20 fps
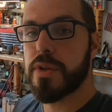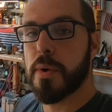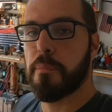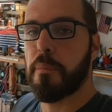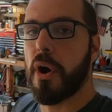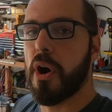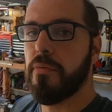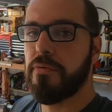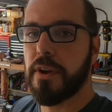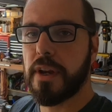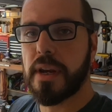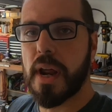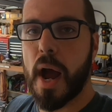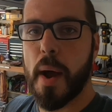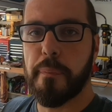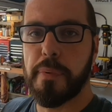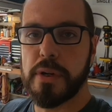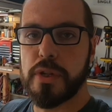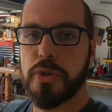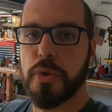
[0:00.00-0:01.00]
a perfect
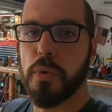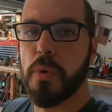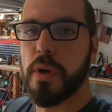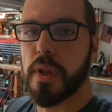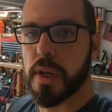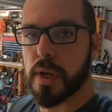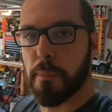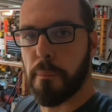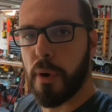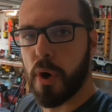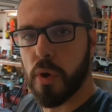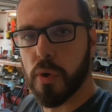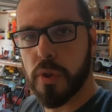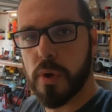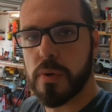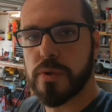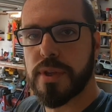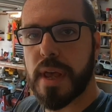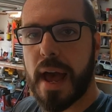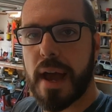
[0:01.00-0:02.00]
opportunity to pull
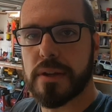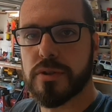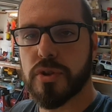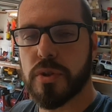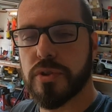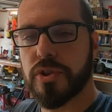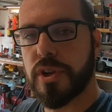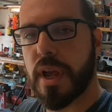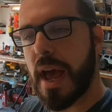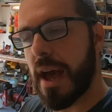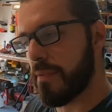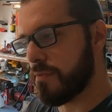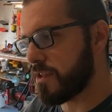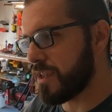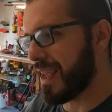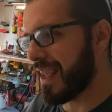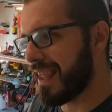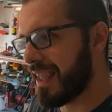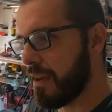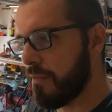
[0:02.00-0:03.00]
those axle shafts,
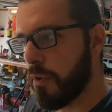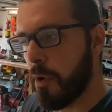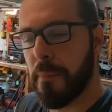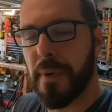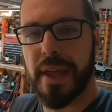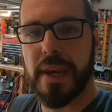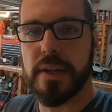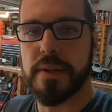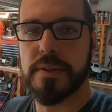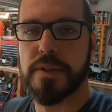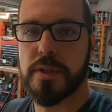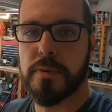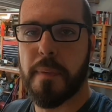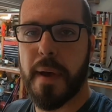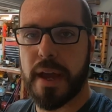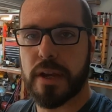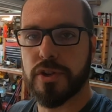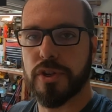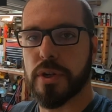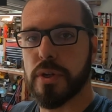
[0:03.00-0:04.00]
give them an
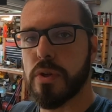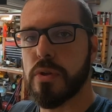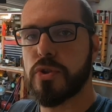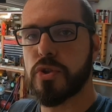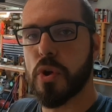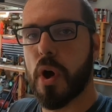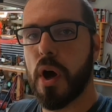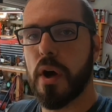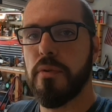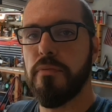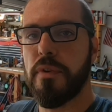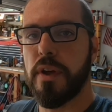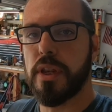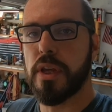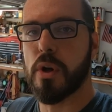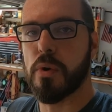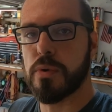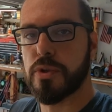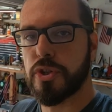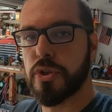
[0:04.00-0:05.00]
inspection. You saw in
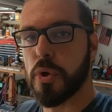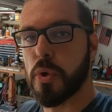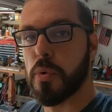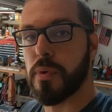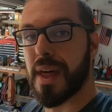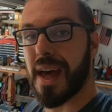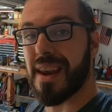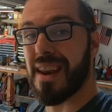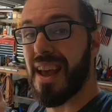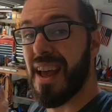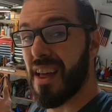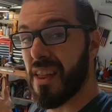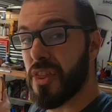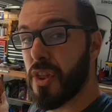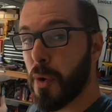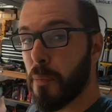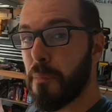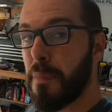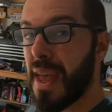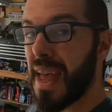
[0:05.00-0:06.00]
video 2 that
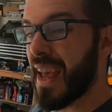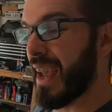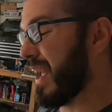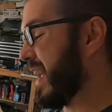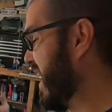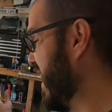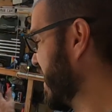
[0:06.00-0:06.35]
they're big.